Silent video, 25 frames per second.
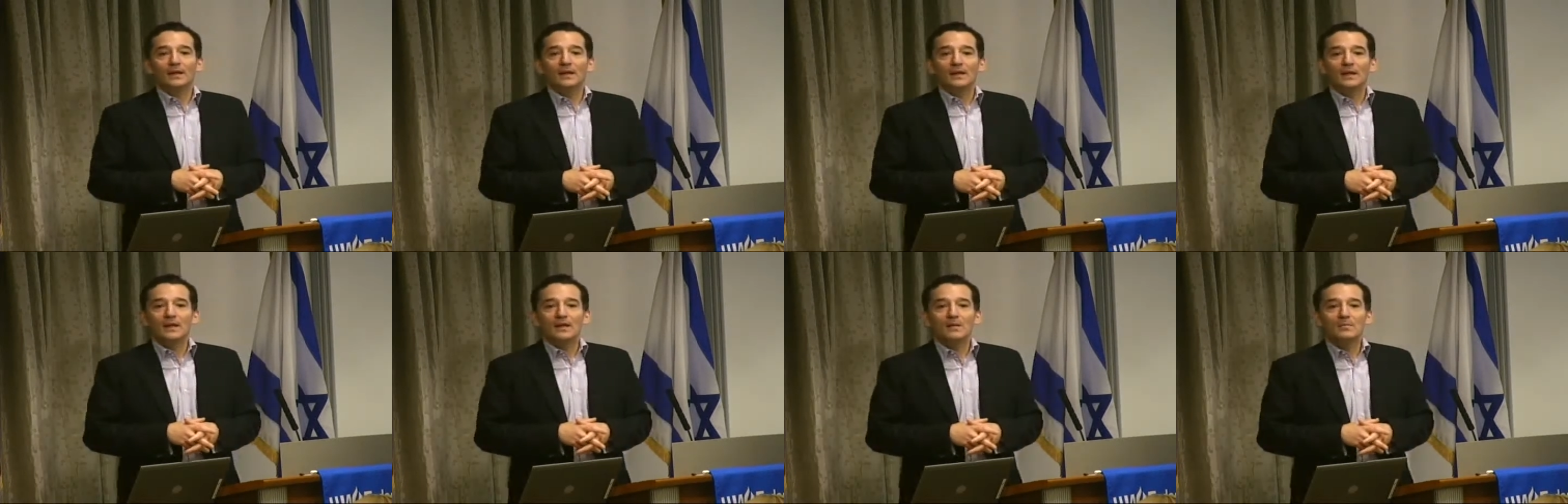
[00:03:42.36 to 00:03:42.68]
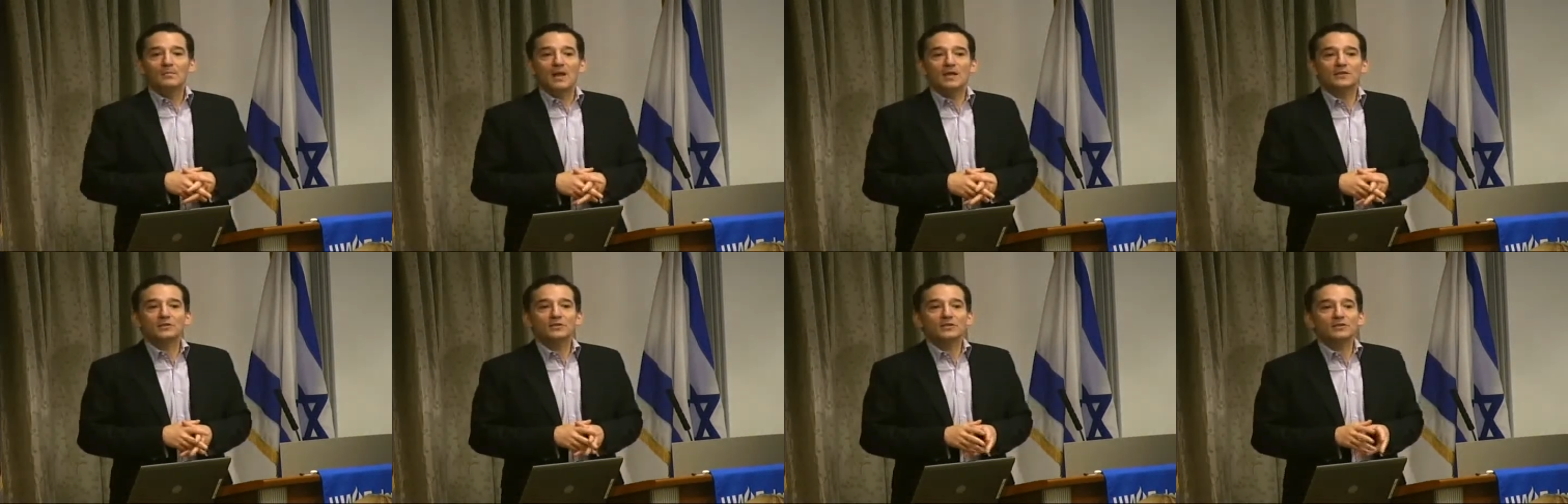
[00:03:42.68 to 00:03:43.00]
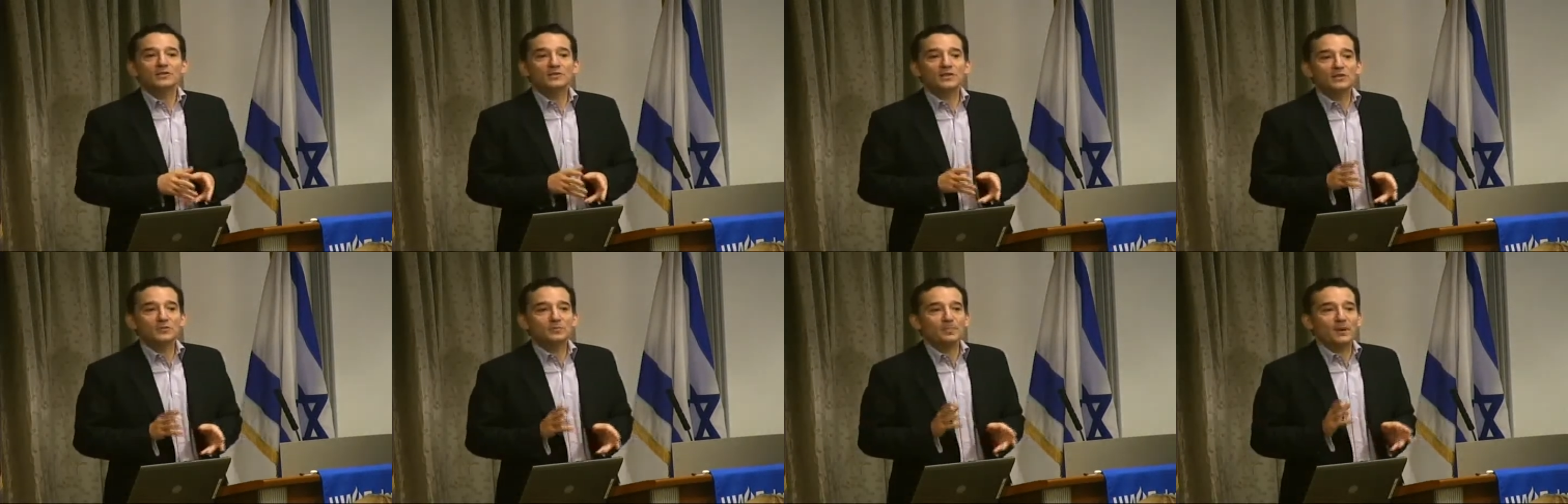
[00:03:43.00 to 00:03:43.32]
he
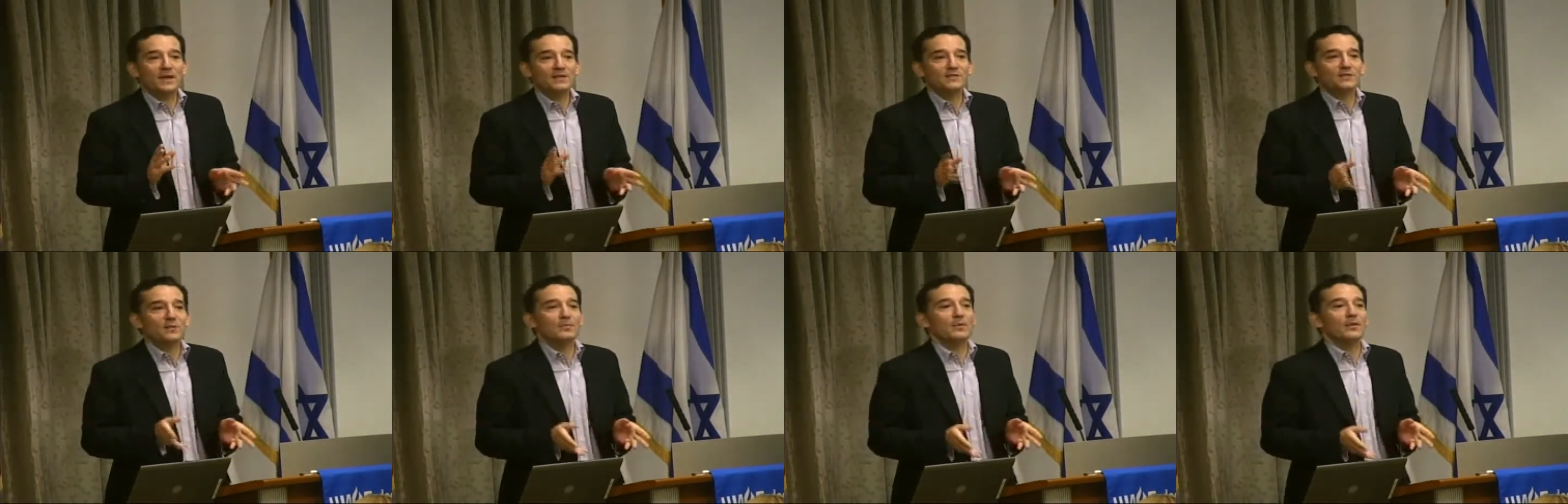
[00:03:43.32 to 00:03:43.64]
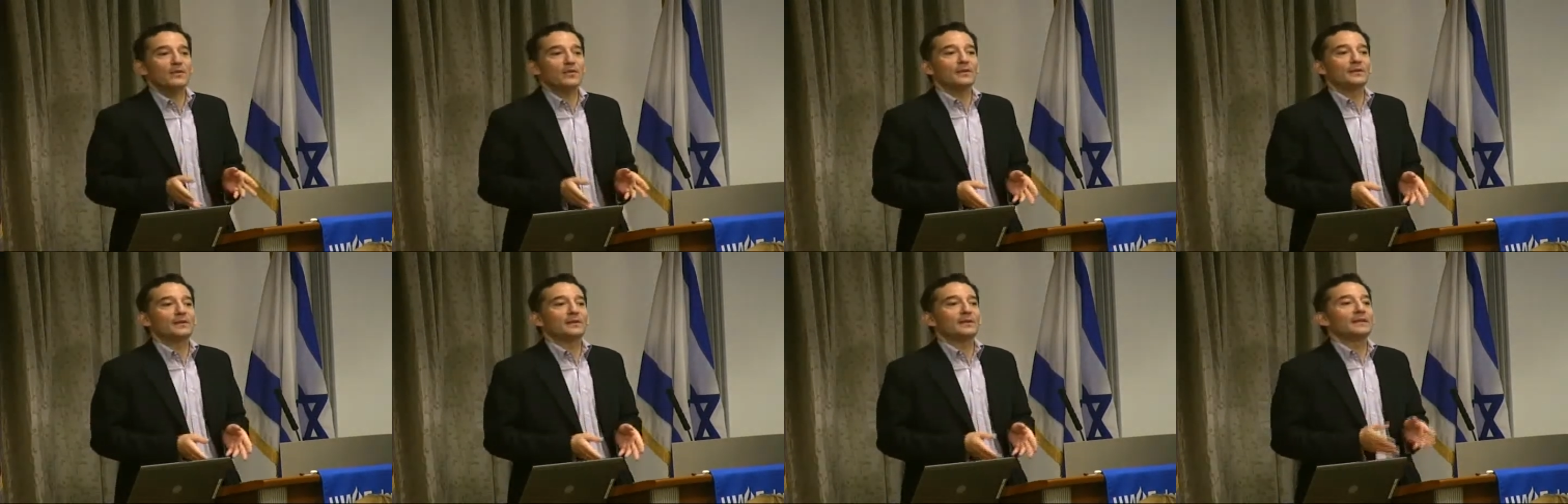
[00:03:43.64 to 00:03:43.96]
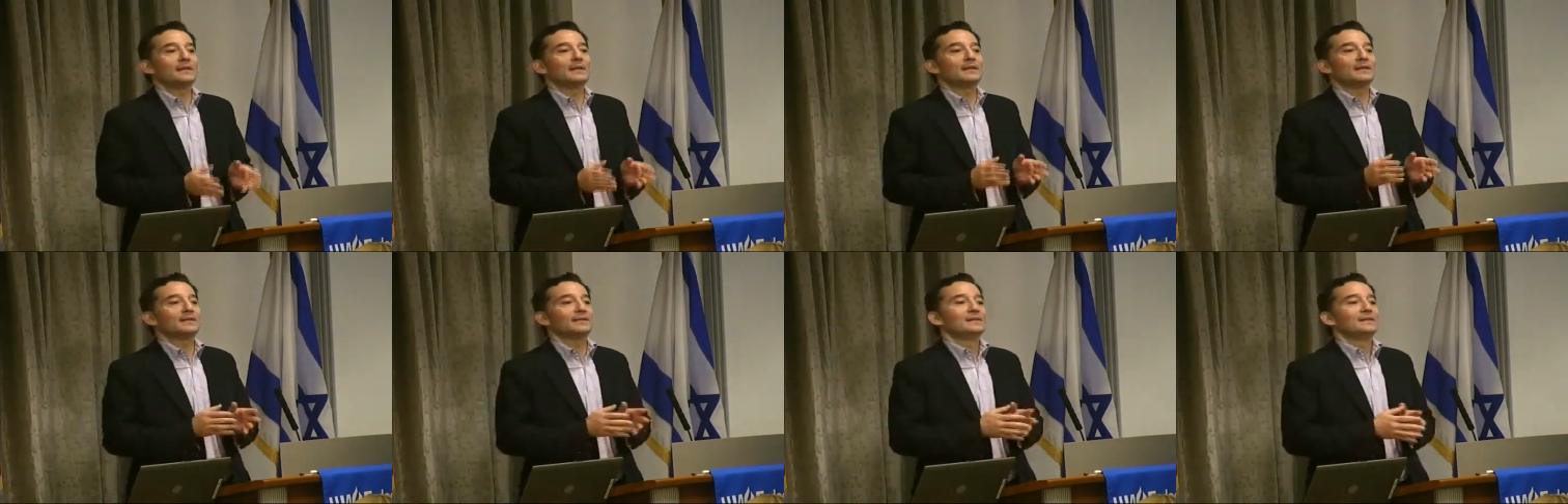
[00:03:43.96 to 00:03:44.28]
mentions this
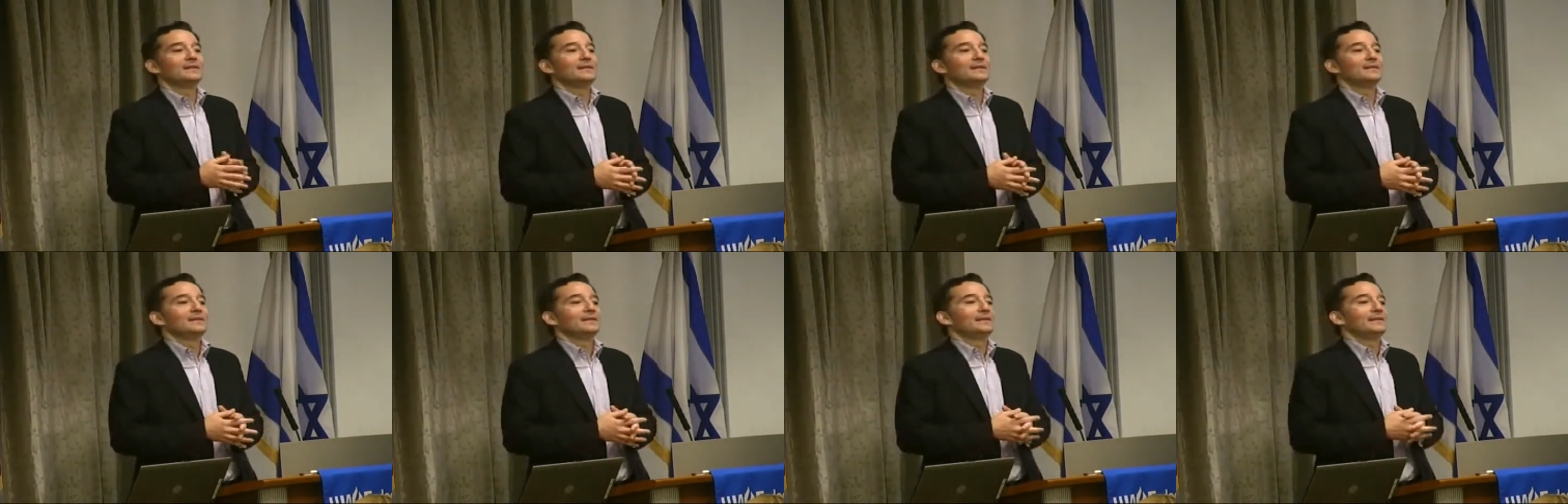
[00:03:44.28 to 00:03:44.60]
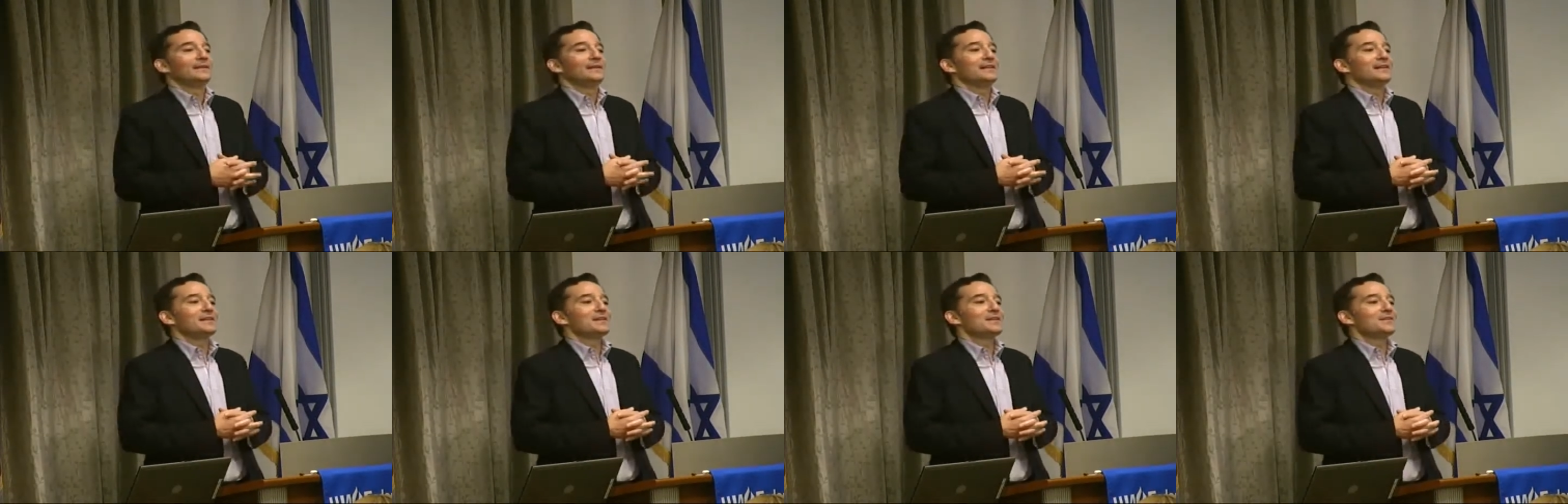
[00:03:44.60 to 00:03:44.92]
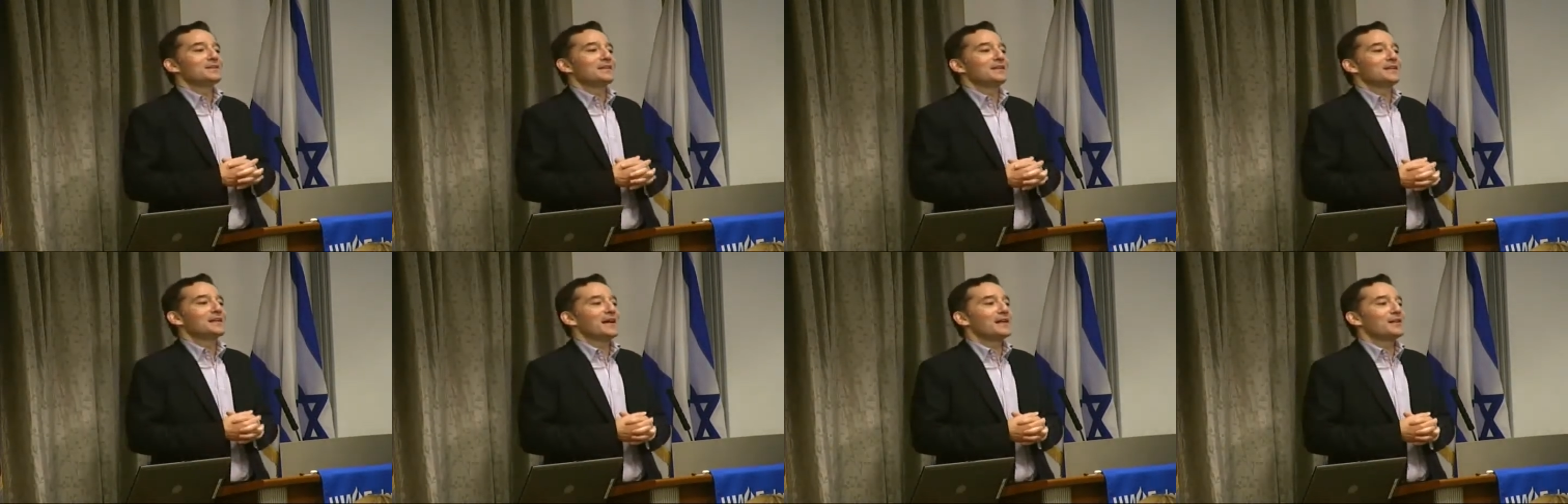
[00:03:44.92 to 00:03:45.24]
possibility. He gives
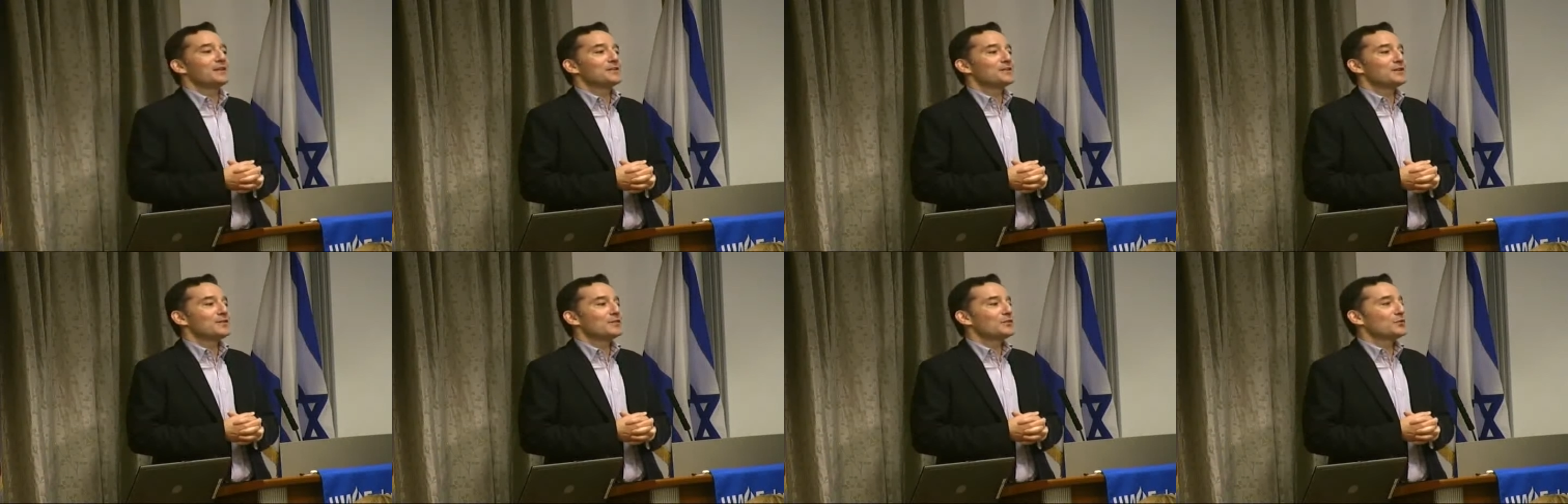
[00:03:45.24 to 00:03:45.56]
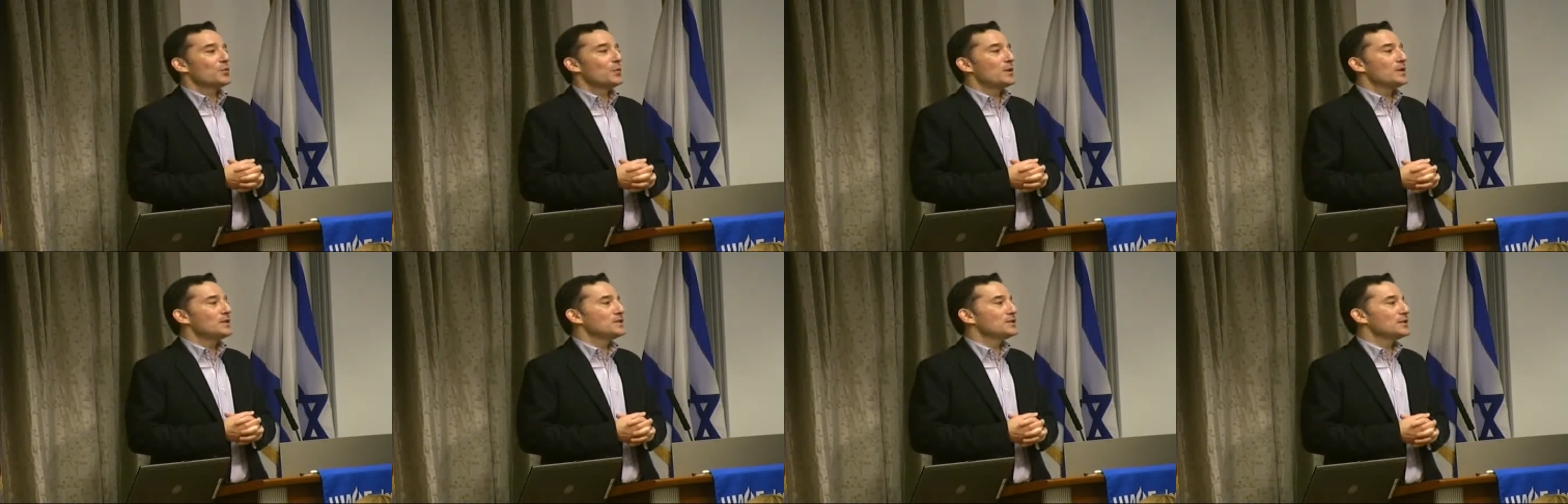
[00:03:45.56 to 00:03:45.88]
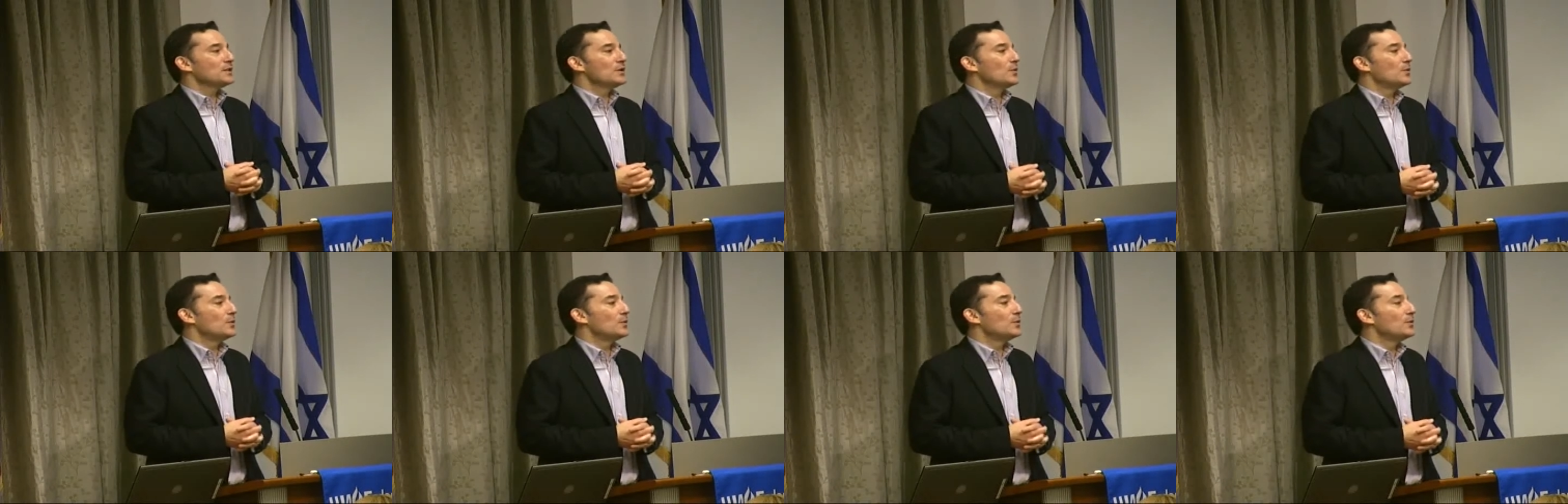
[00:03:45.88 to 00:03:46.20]
the analogy of twins in
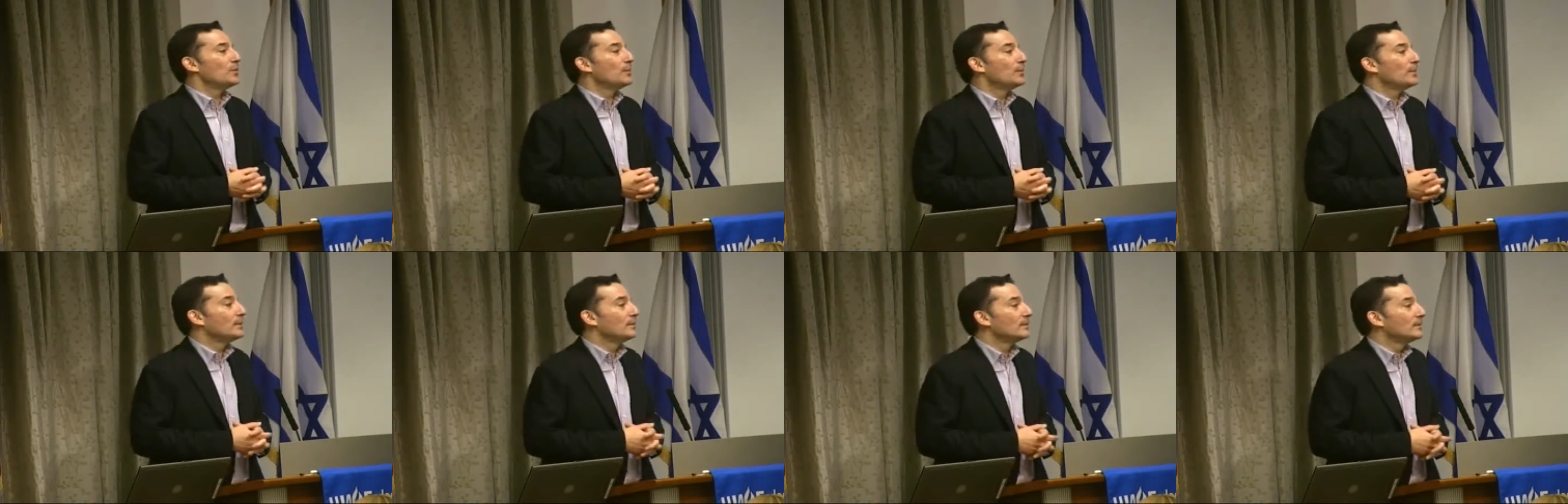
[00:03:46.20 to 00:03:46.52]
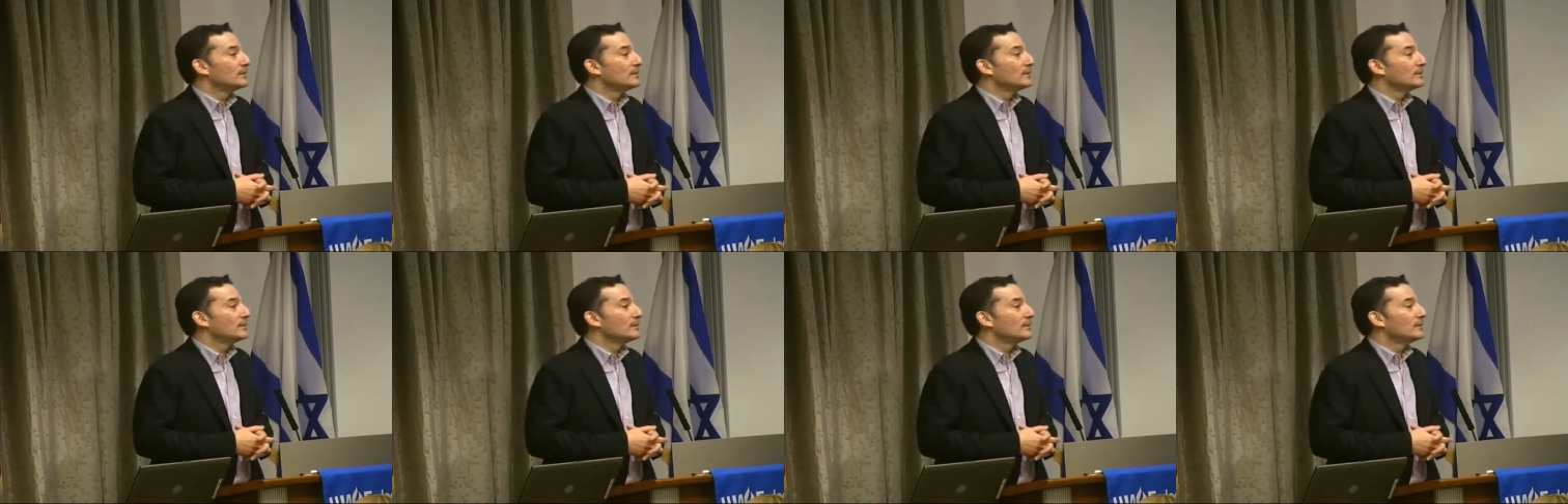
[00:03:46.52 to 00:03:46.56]
a womb.